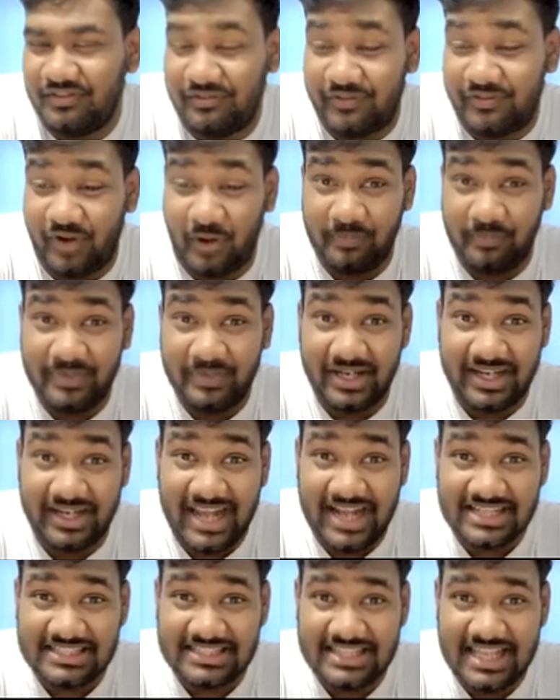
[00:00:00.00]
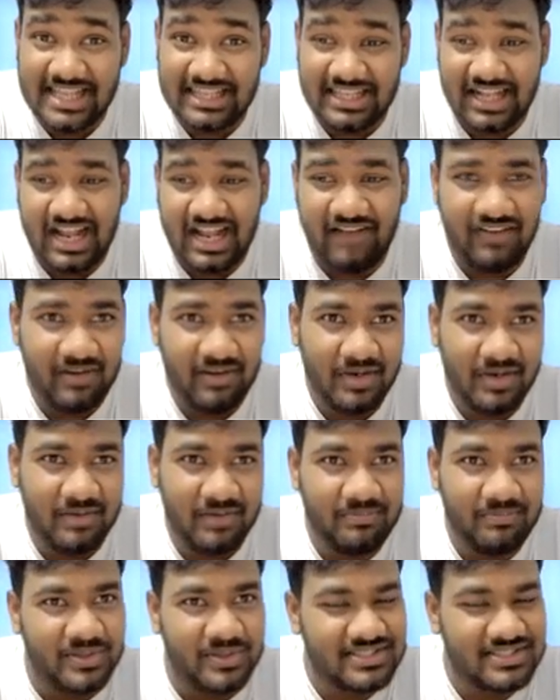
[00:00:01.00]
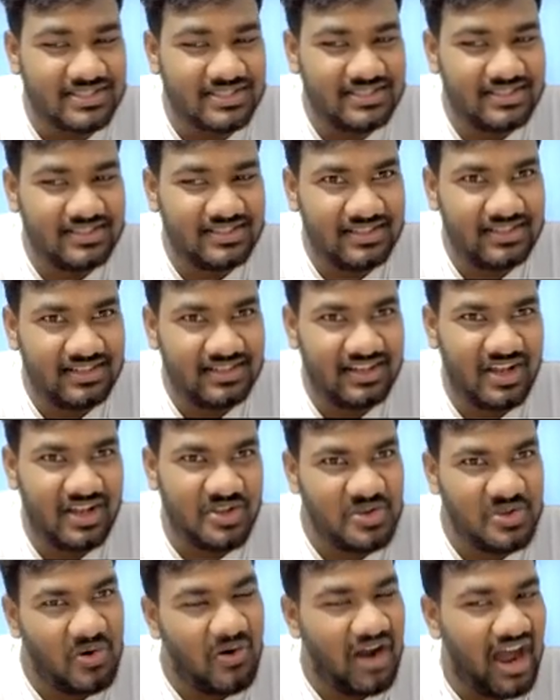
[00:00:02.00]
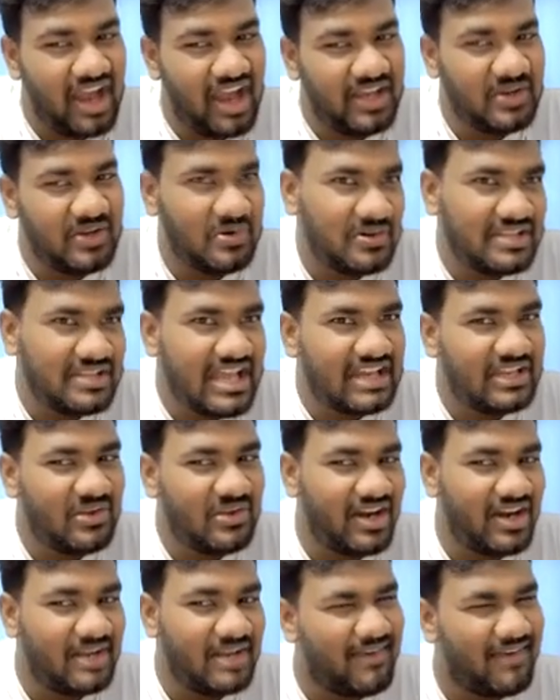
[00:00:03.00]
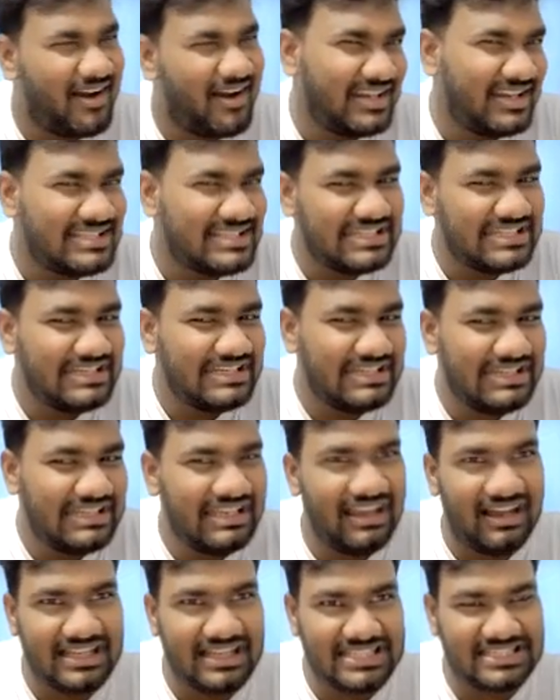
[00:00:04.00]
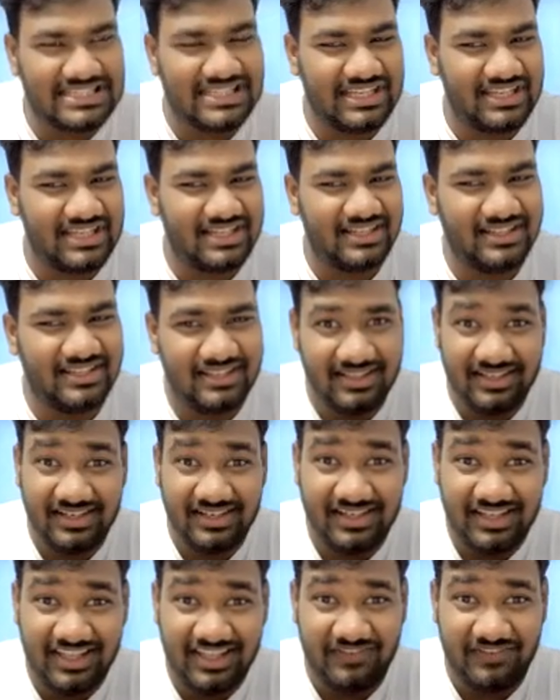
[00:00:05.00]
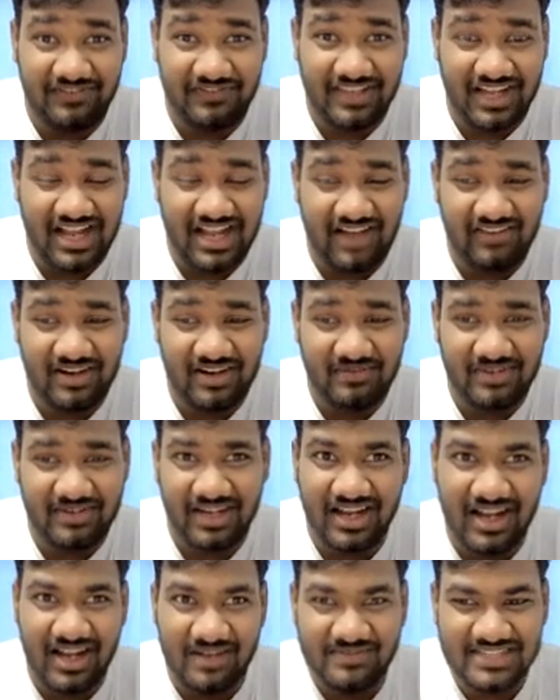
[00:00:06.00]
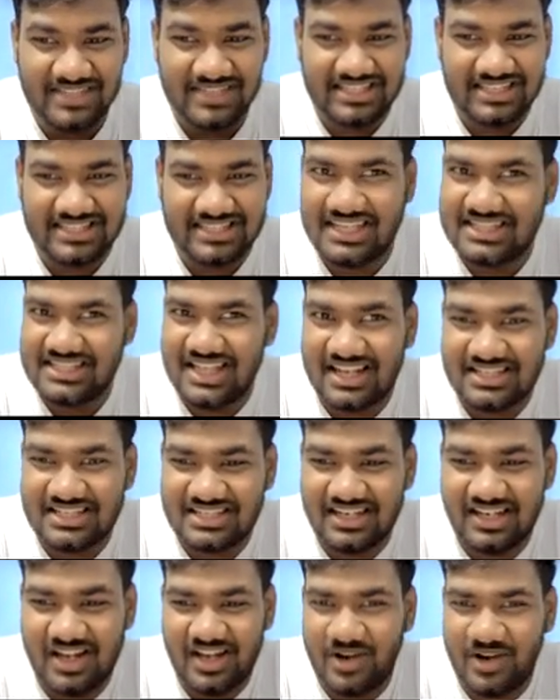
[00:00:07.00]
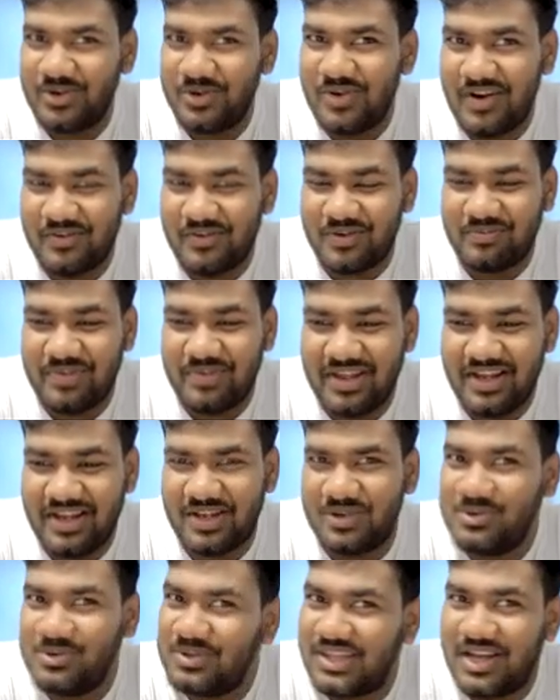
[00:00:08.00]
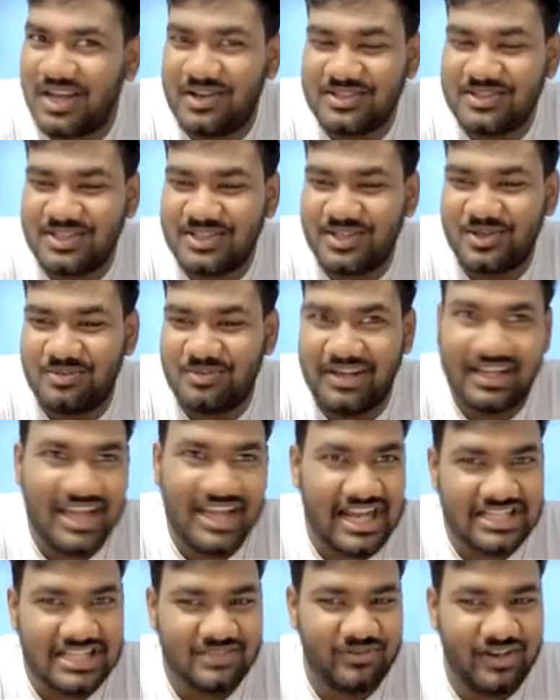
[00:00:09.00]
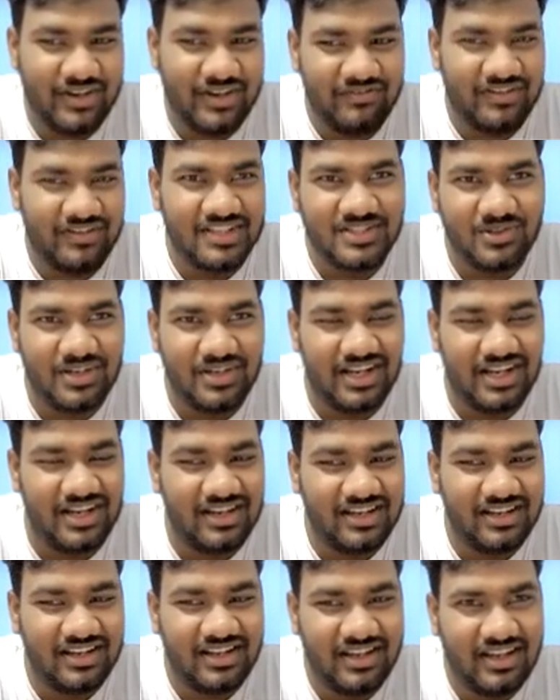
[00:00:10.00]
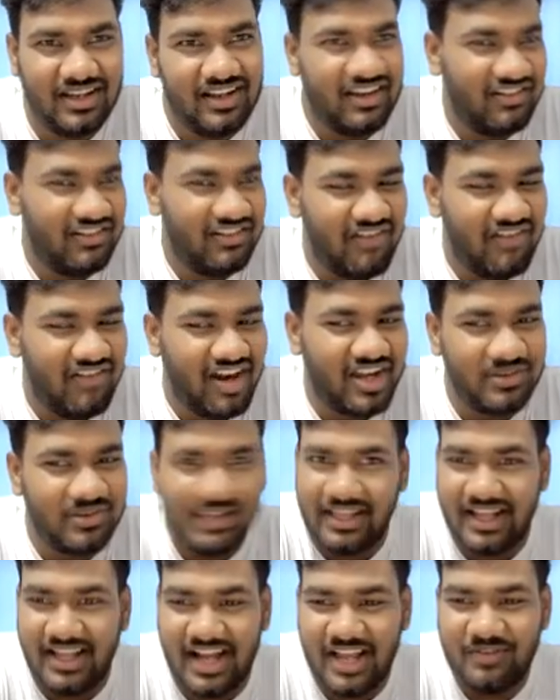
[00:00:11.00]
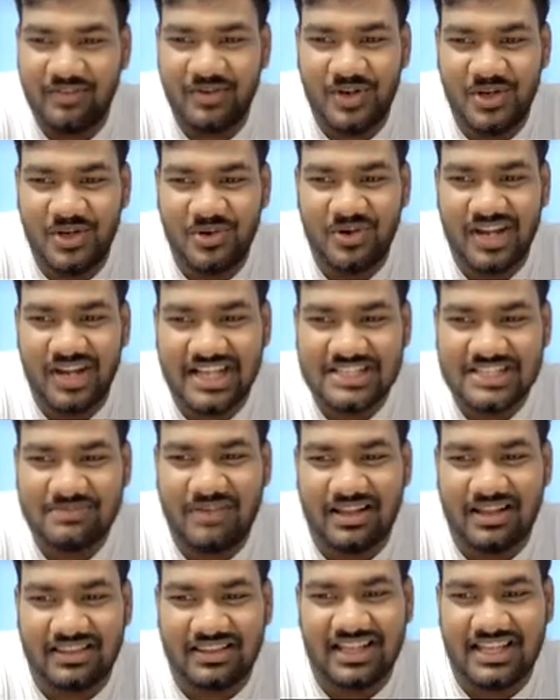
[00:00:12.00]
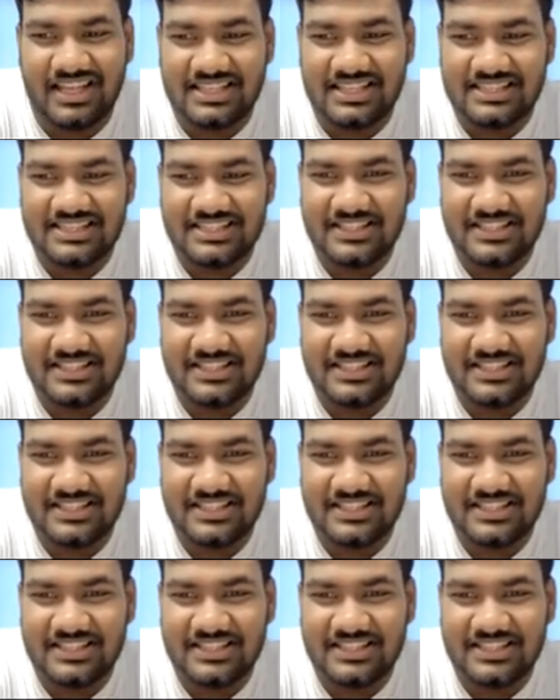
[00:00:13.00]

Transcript: from the tax that the government puts? Now, I know that your demand is inelastic. If the government comes and says, Arshad, now you have to pay a 2,000 rupee tax for every student, what do you think I would do next month, guys?